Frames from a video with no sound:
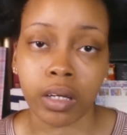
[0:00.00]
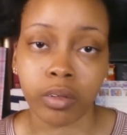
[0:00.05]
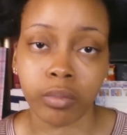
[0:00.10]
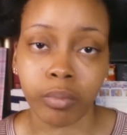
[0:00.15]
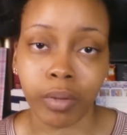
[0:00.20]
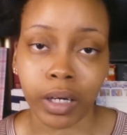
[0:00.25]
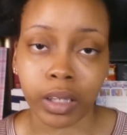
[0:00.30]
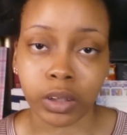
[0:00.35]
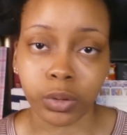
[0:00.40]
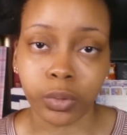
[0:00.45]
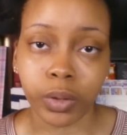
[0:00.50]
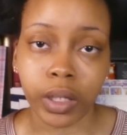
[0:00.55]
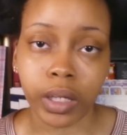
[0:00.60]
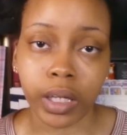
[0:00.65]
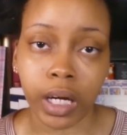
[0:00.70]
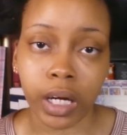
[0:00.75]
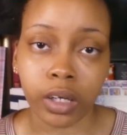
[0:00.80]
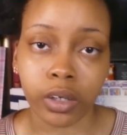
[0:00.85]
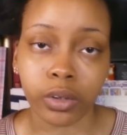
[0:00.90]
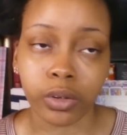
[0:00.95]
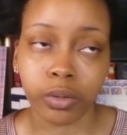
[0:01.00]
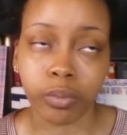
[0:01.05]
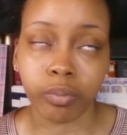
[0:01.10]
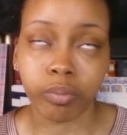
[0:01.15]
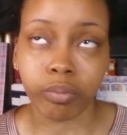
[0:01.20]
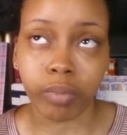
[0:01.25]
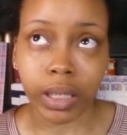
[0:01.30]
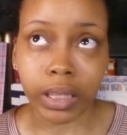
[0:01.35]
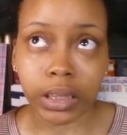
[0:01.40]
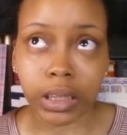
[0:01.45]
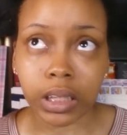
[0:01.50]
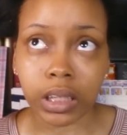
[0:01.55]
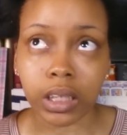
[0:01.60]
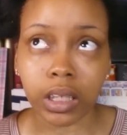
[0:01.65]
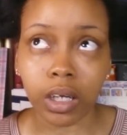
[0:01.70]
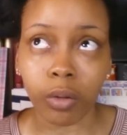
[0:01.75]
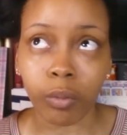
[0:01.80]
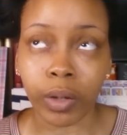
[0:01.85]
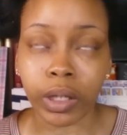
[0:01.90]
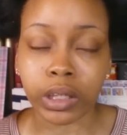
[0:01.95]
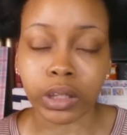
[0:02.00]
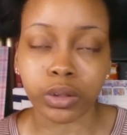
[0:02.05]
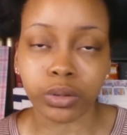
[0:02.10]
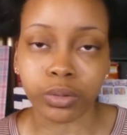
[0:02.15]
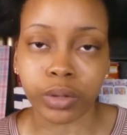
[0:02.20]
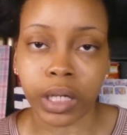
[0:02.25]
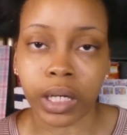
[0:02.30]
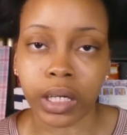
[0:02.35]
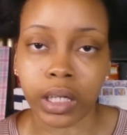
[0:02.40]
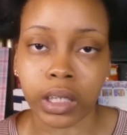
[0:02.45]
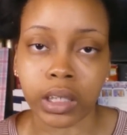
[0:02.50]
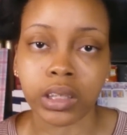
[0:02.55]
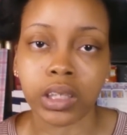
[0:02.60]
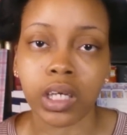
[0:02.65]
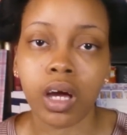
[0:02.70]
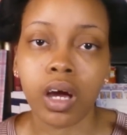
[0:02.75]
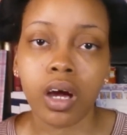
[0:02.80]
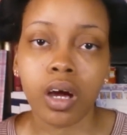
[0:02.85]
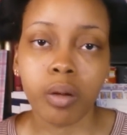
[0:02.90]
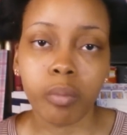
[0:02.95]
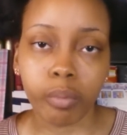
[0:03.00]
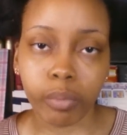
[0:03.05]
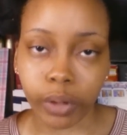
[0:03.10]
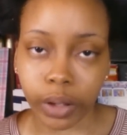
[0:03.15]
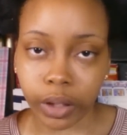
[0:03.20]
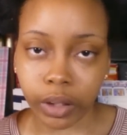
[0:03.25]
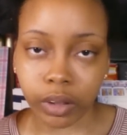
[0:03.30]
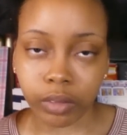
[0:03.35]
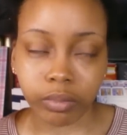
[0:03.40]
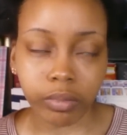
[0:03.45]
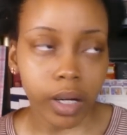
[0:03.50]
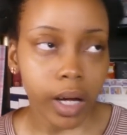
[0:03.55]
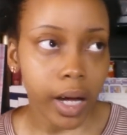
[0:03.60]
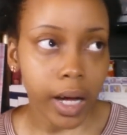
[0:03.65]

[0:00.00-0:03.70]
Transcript: And by doing that, you, basically, a way to do that is prayer,